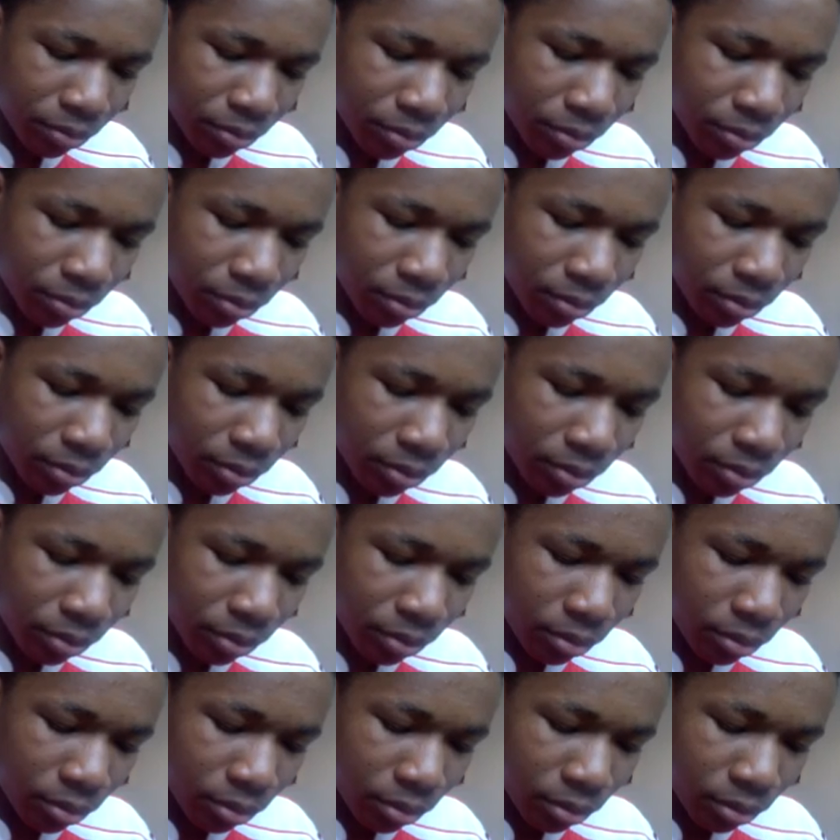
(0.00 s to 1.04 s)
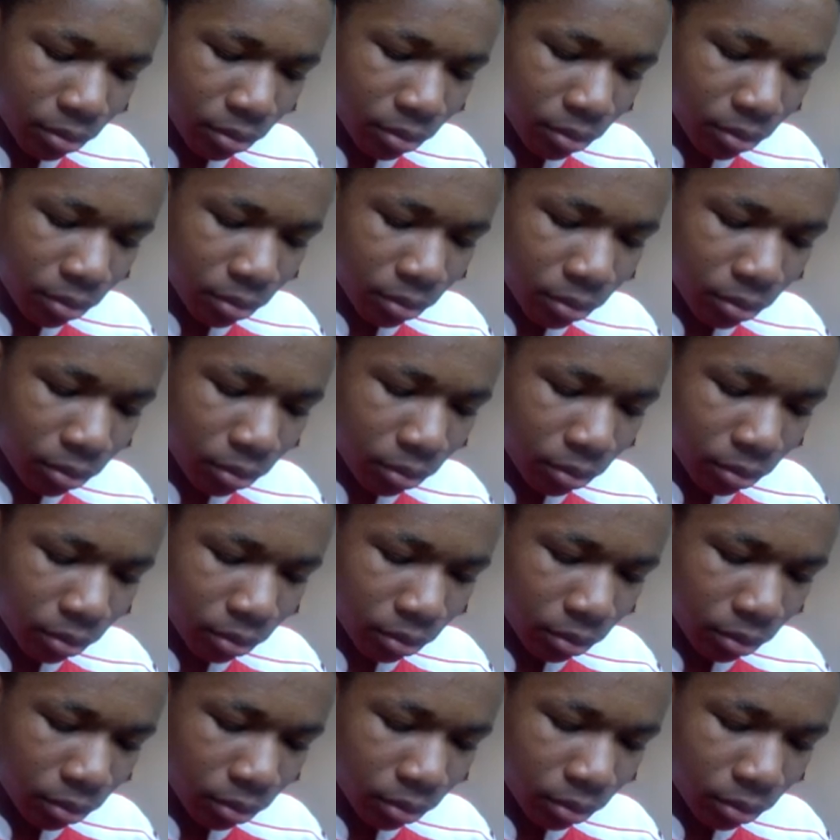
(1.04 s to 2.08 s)

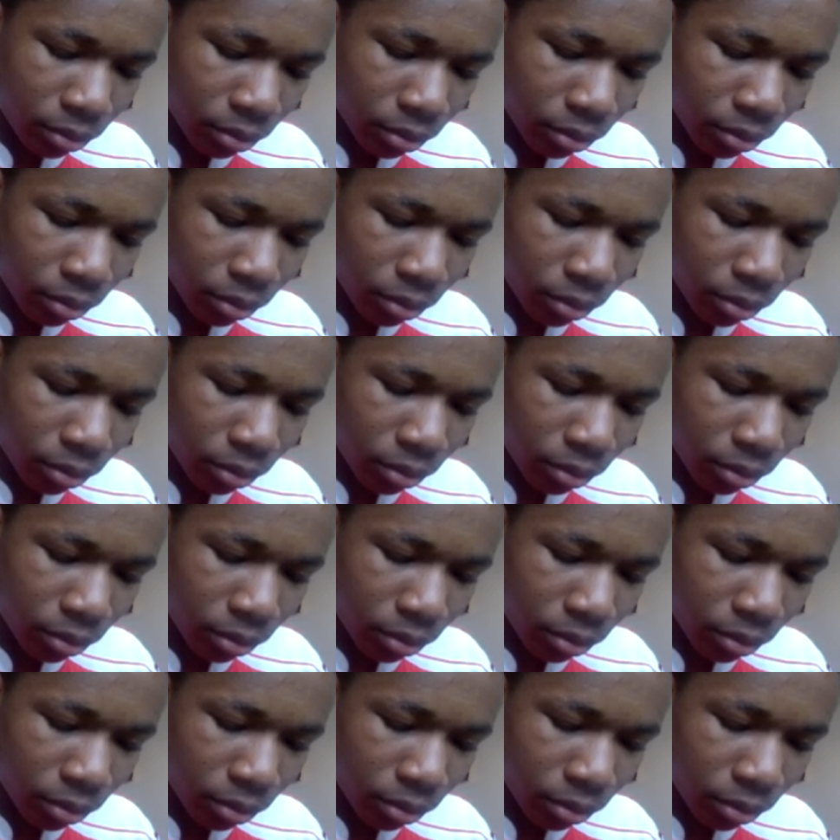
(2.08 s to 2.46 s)
[no speech]